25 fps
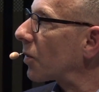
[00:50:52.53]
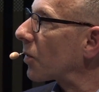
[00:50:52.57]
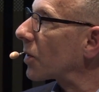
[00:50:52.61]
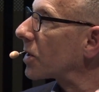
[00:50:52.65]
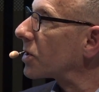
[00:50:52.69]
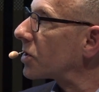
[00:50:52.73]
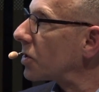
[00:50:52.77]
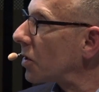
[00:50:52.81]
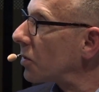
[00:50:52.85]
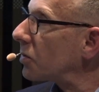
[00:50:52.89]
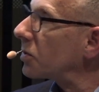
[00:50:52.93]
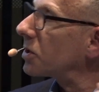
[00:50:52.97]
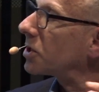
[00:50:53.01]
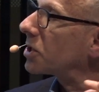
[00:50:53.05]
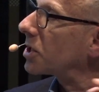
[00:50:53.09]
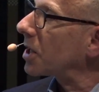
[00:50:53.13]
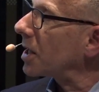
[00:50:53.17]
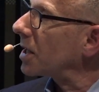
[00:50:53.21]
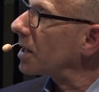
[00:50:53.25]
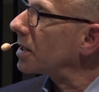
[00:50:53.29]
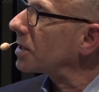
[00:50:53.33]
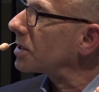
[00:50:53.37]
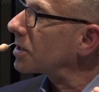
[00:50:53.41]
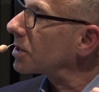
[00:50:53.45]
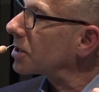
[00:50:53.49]
or don't
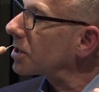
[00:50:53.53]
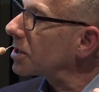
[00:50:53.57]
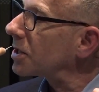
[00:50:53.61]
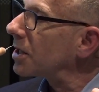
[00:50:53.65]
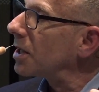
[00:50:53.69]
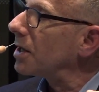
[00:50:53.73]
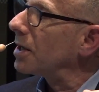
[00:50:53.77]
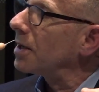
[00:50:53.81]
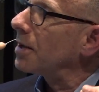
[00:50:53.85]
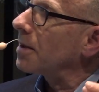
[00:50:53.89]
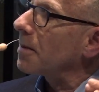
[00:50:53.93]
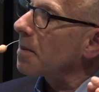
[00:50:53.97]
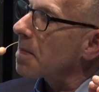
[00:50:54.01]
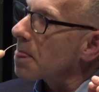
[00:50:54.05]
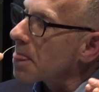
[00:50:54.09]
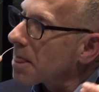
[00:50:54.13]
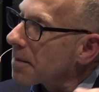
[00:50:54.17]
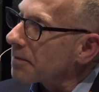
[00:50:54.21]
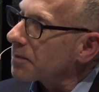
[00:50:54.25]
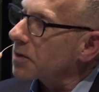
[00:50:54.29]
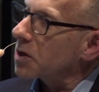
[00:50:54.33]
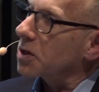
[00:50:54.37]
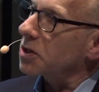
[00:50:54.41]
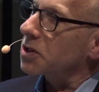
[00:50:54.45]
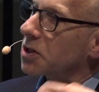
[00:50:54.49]
change,
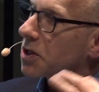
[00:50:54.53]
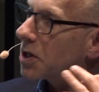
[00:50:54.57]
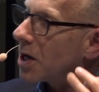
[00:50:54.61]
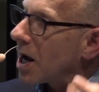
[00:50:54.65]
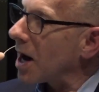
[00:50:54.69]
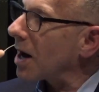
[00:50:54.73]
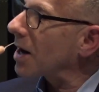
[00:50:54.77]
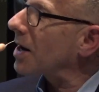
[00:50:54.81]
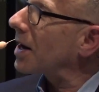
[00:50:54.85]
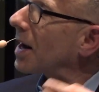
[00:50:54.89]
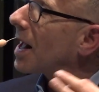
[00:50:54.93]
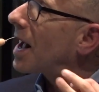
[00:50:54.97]
because you're not going